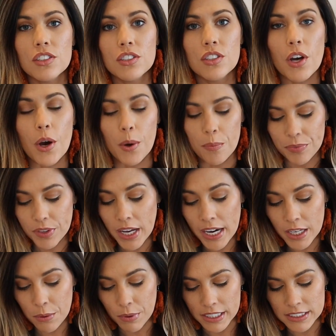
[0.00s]
So
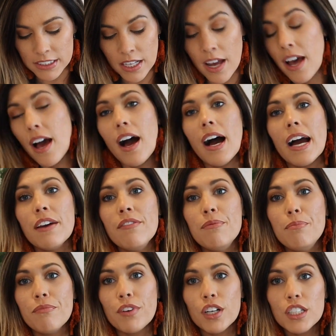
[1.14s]
anyways, I
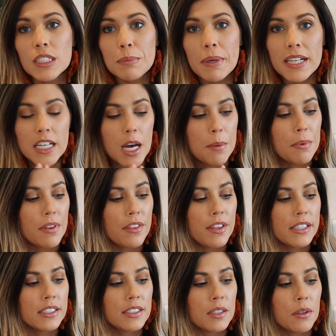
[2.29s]
first picked up
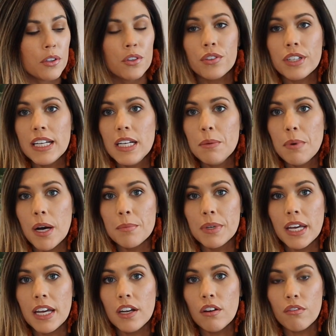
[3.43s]
this green
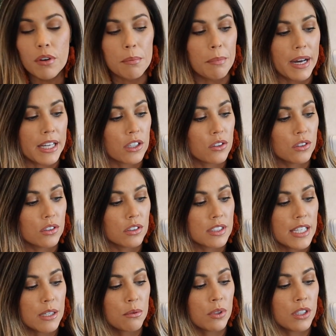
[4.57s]
pumpkin from
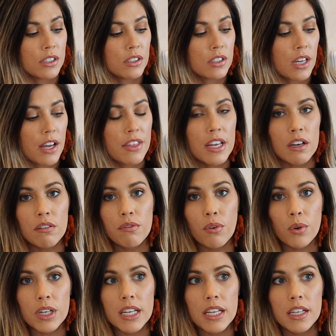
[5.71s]
Michael's. It was, I think
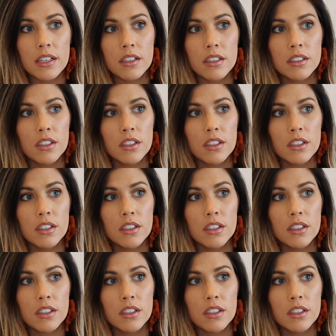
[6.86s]
40,